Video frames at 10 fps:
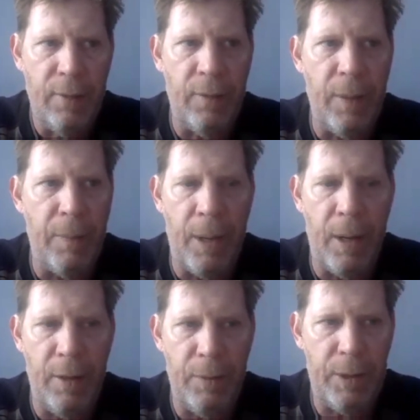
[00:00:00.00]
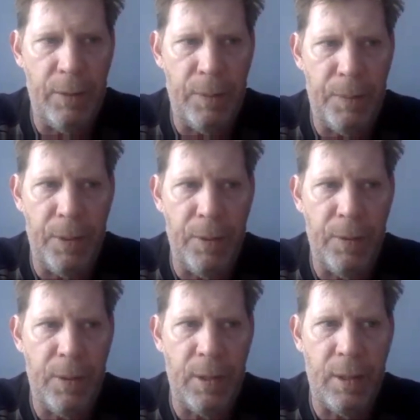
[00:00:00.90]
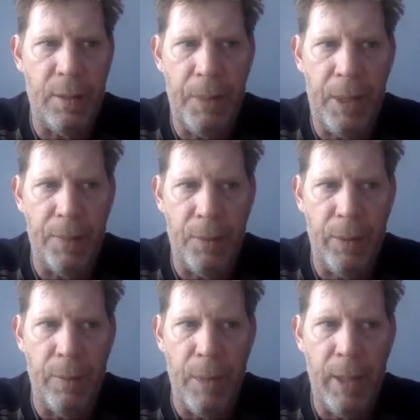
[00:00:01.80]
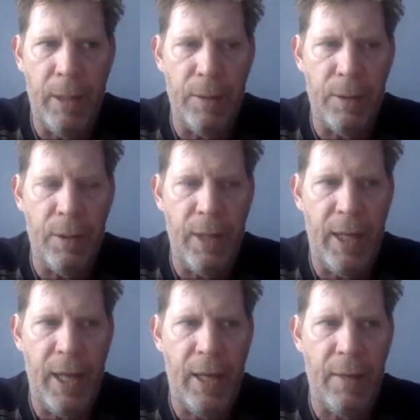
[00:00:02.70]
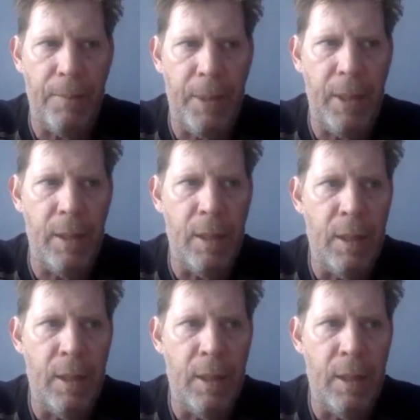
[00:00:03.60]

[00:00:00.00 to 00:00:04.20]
from the barn in which it was produced, it, it becomes a real money loser and they can't compete.